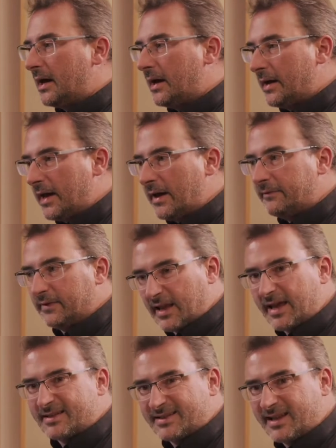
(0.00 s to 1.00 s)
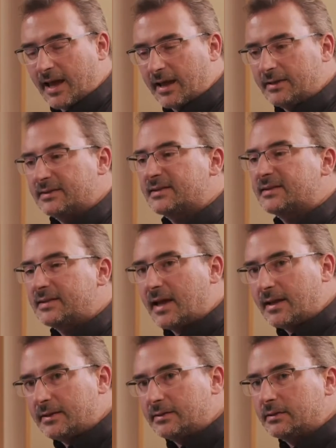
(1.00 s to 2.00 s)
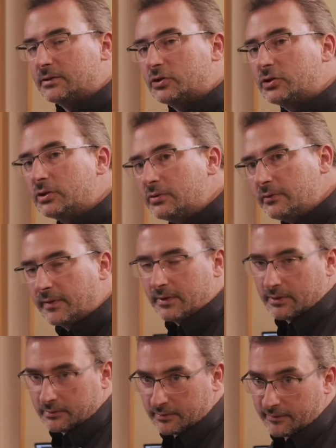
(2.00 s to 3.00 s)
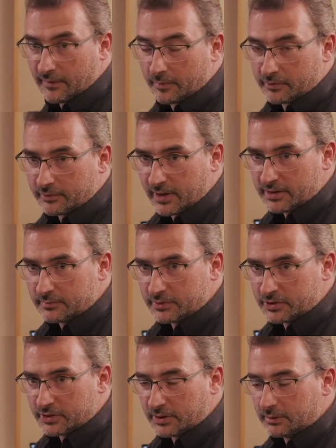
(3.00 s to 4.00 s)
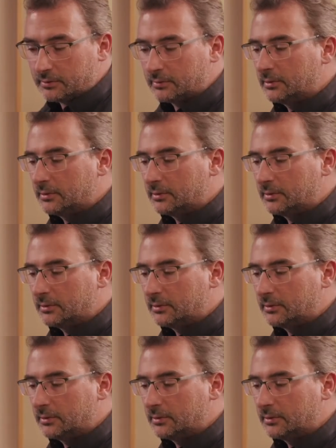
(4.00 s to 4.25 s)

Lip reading: I have less gain sent to the reverberation machine.